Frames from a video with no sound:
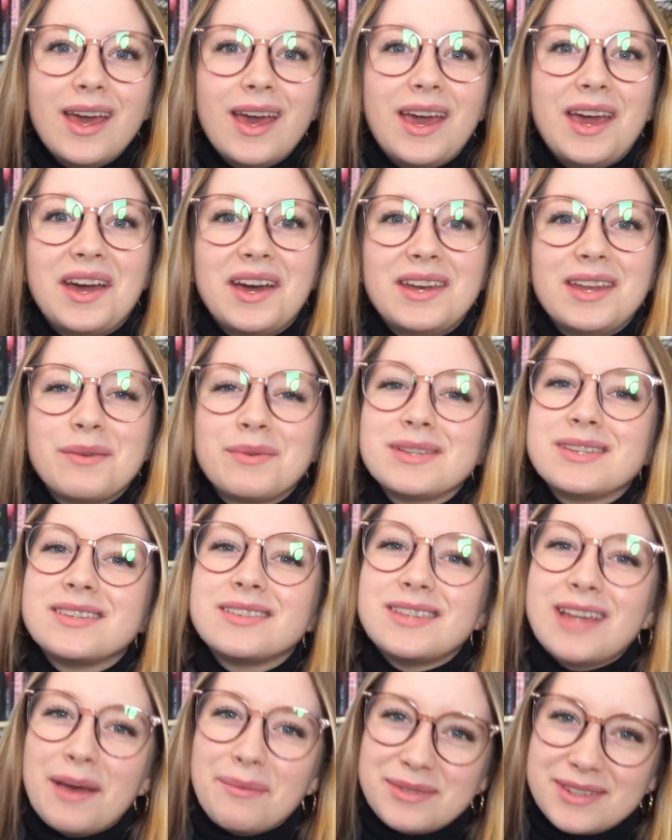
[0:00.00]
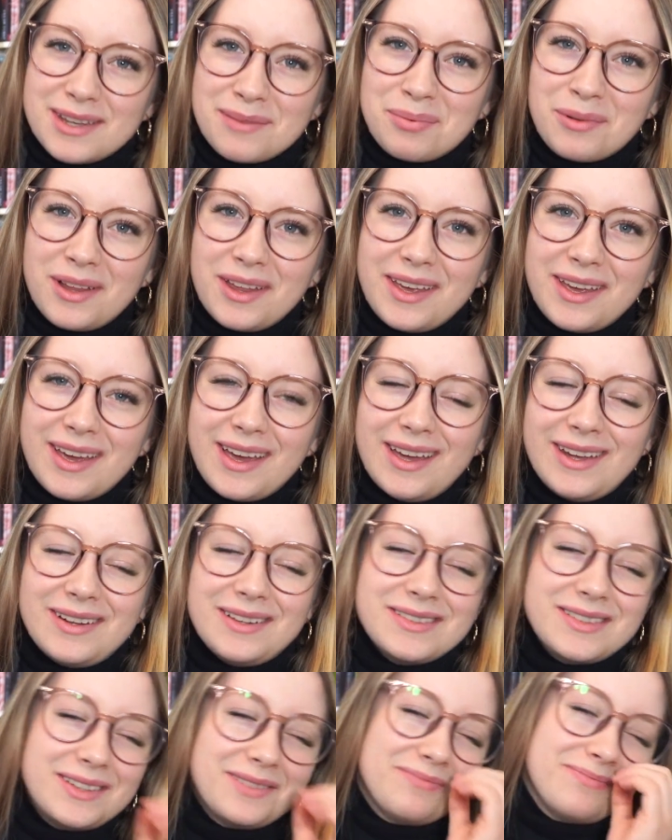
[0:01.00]
and it was step sibling and I
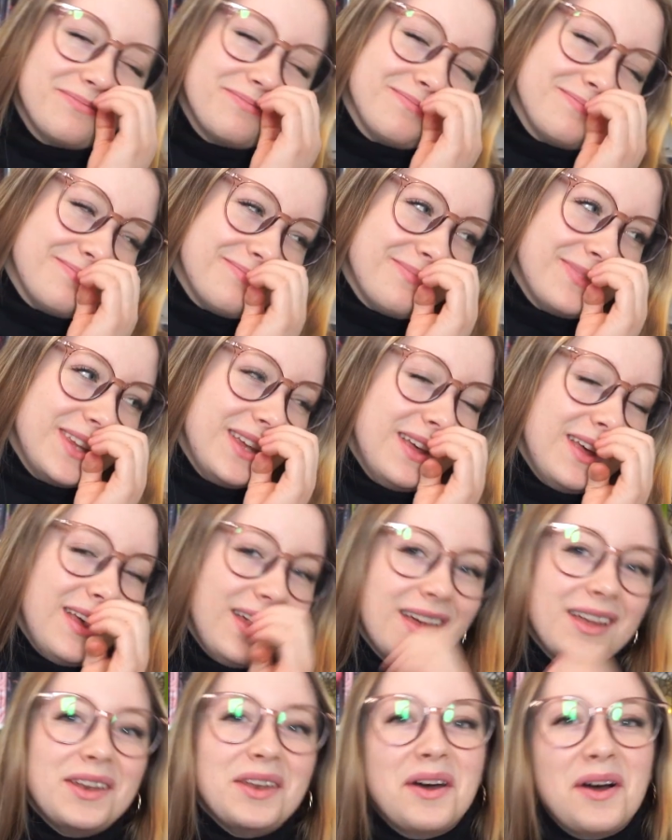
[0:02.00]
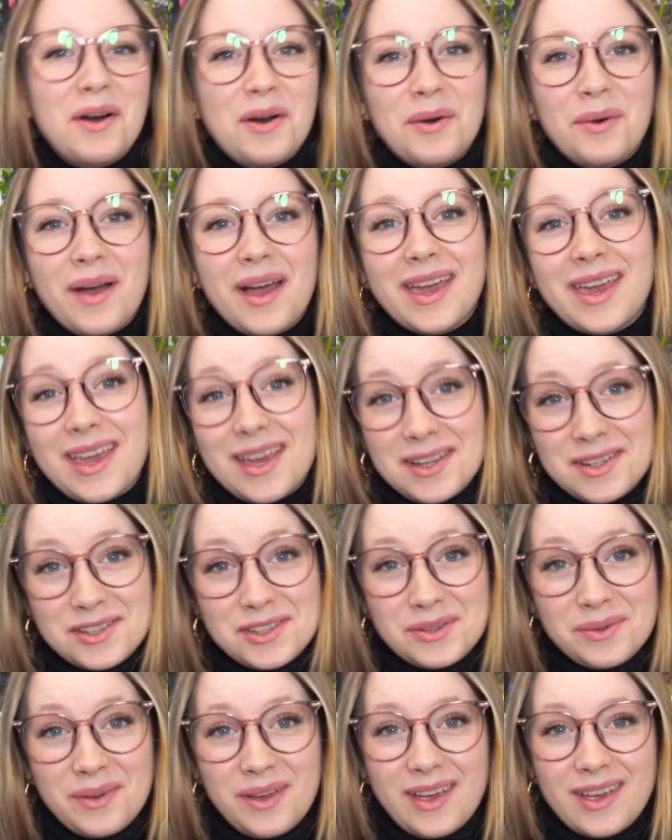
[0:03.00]
was like, mm, no, I can't
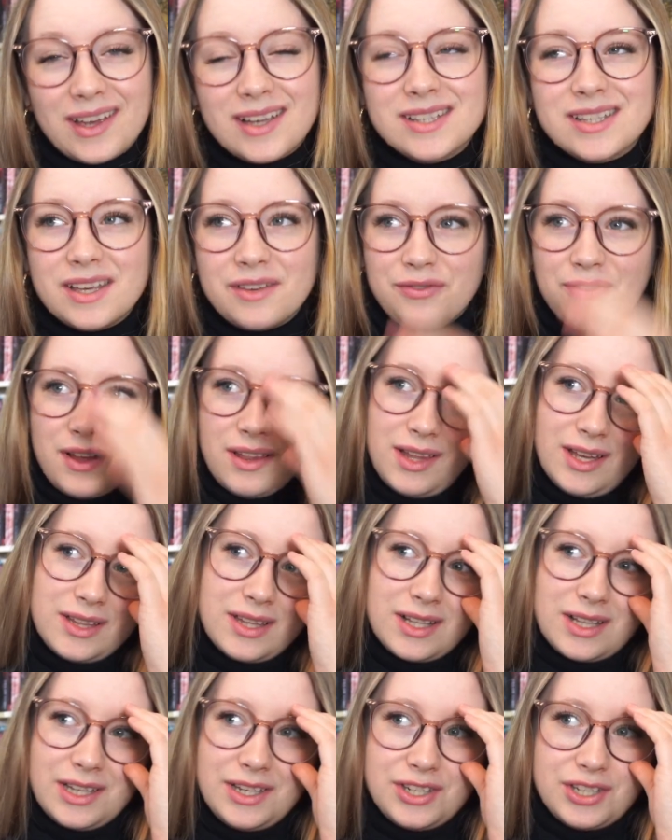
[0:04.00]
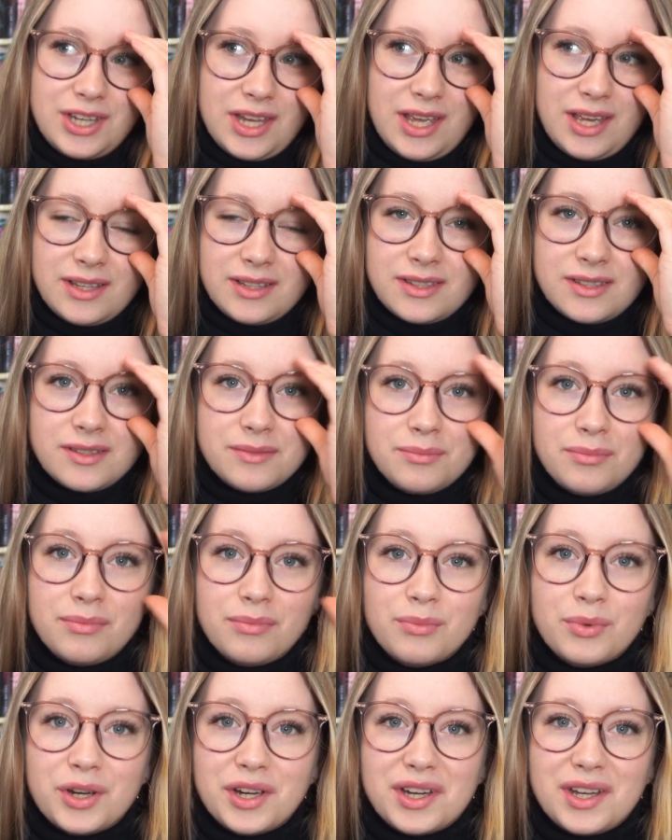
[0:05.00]
do it because it felt like the cliches
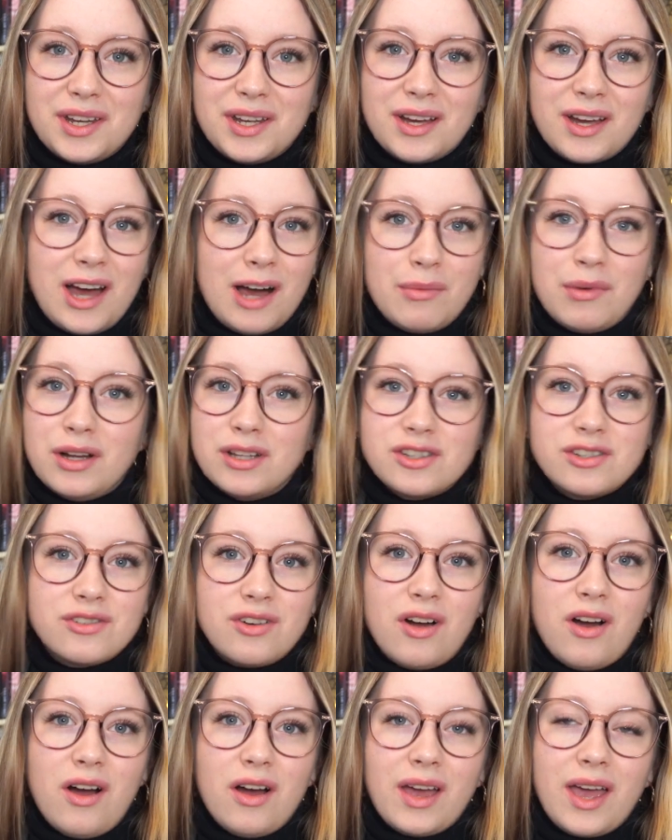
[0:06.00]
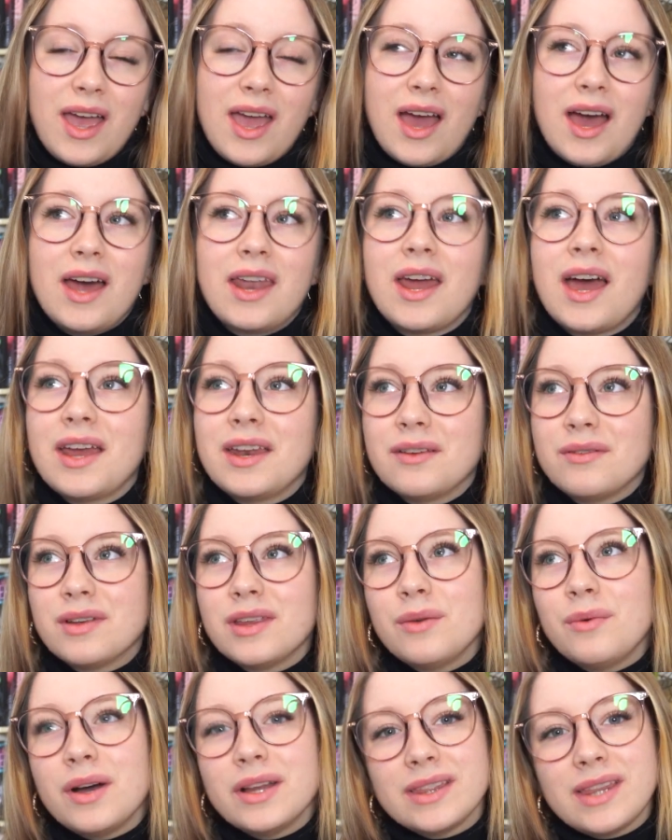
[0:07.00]
we're gonna come on strong and I didn't
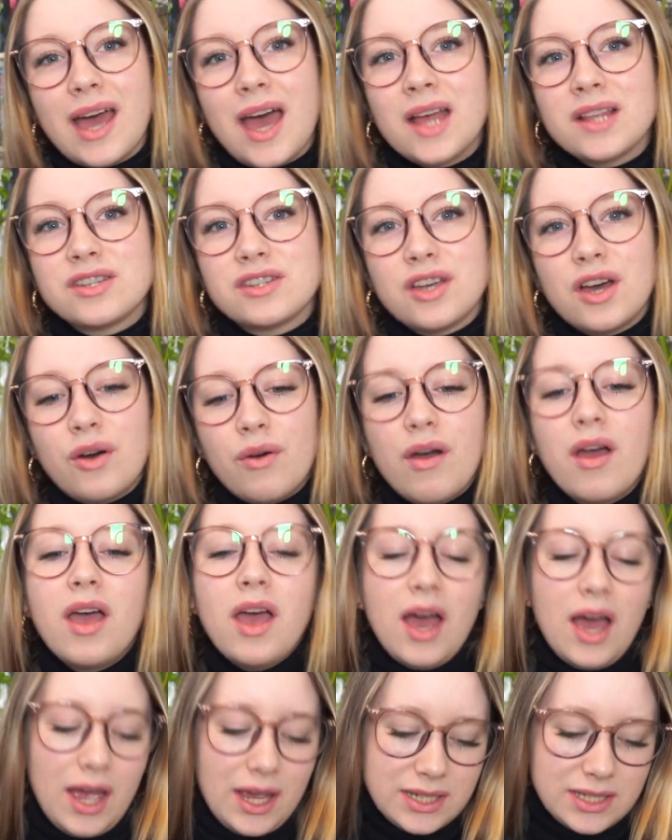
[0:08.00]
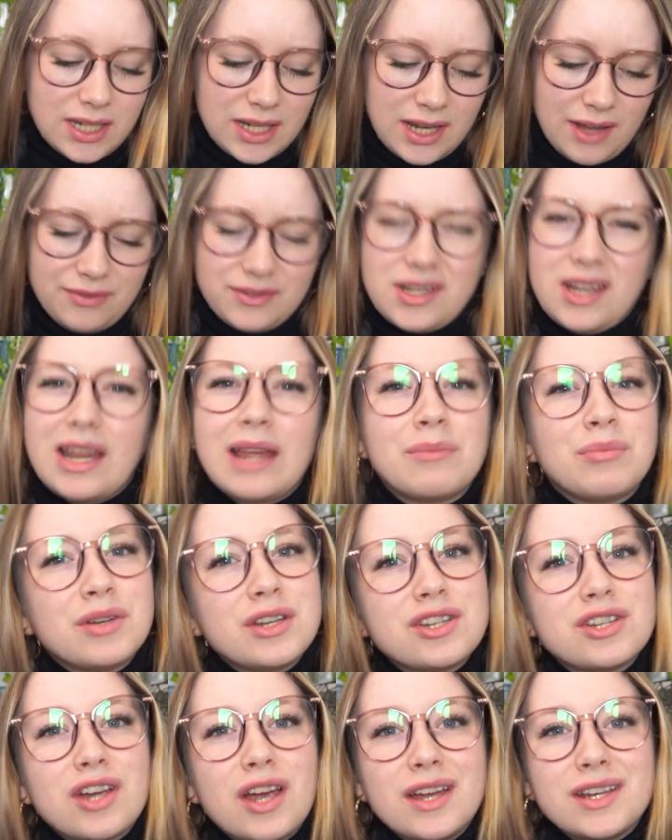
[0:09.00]
really want that so I DNF'd it. I'm
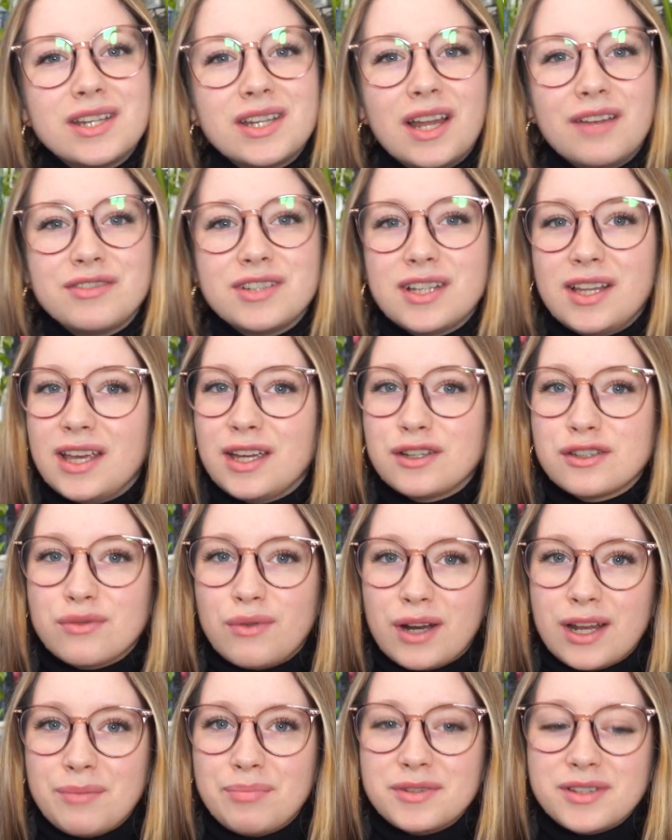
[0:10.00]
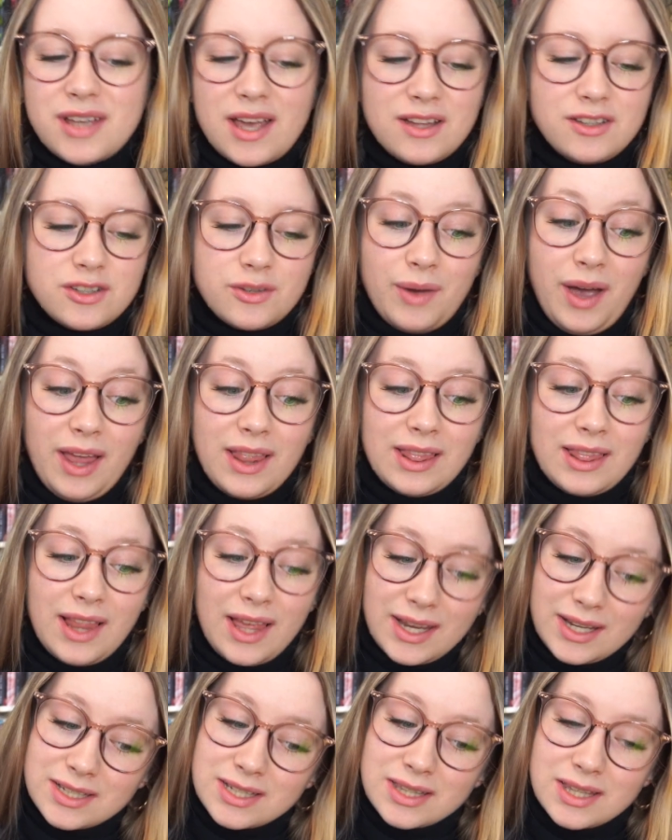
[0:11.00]
pretty sure I DNF'd it like 20% so I
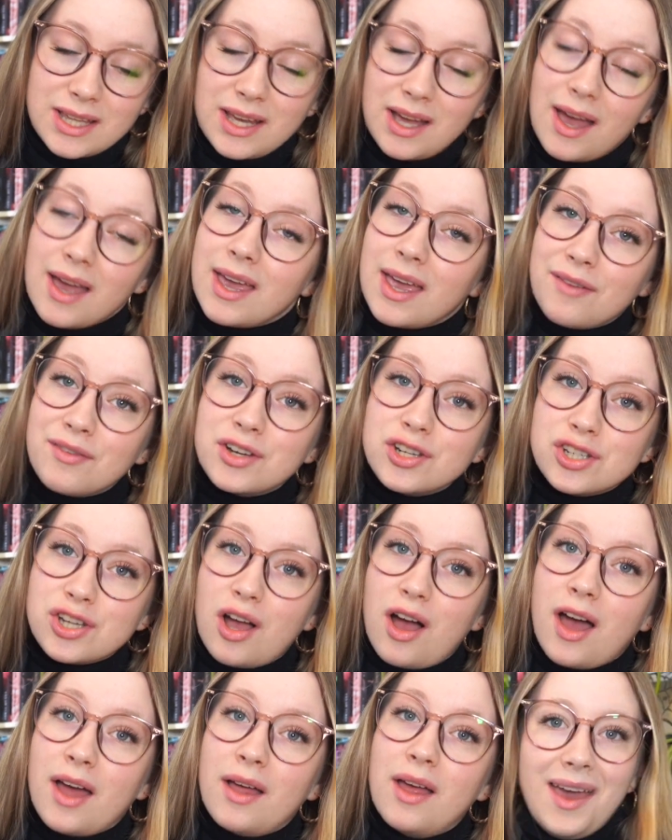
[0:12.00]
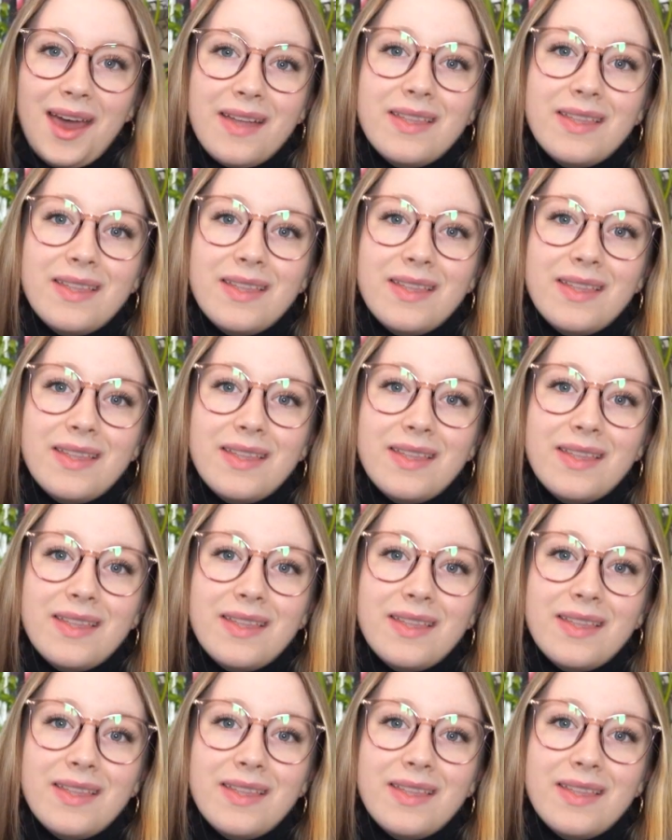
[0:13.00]
like to think I gave it a shot.